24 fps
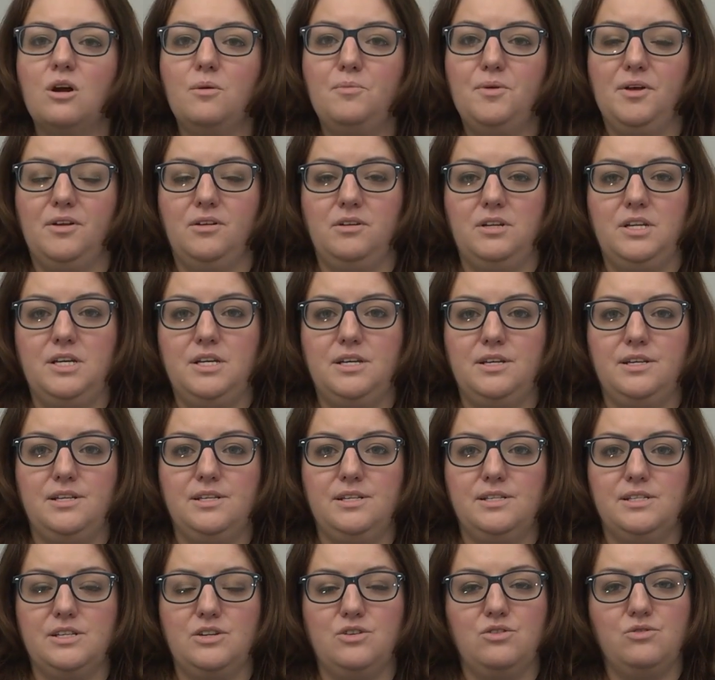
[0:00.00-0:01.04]

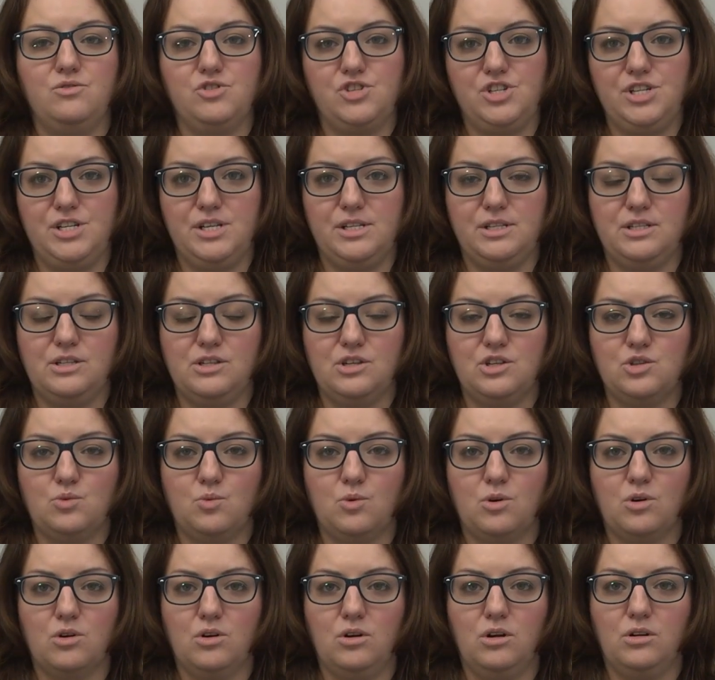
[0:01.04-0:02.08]
abilities and who she is in this
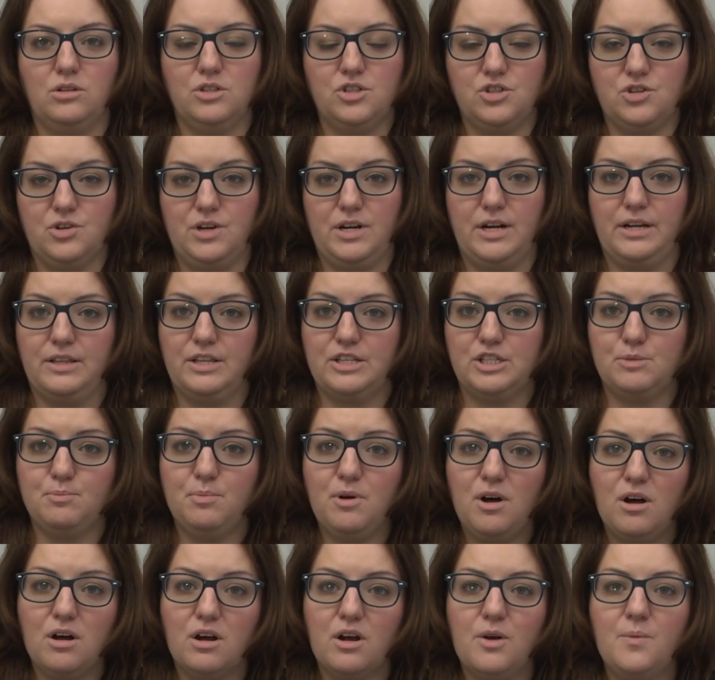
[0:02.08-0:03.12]
world during this
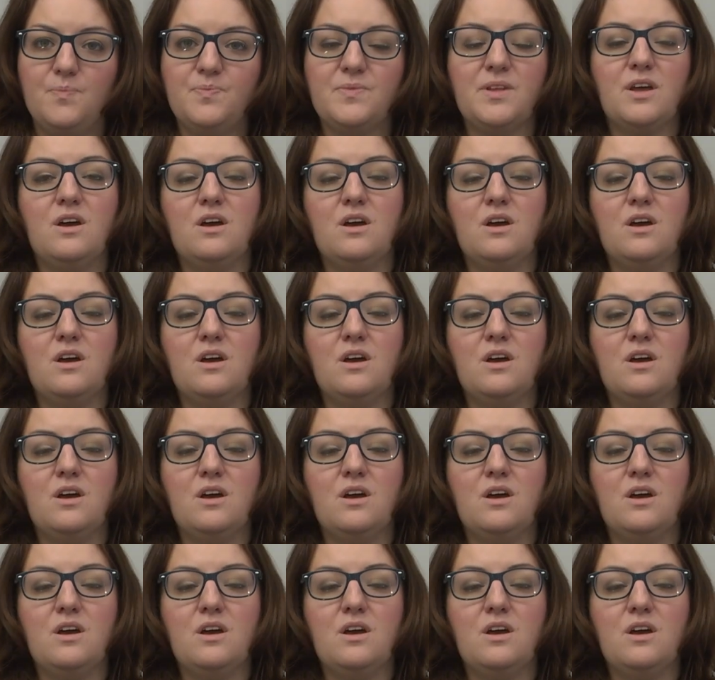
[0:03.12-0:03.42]
book.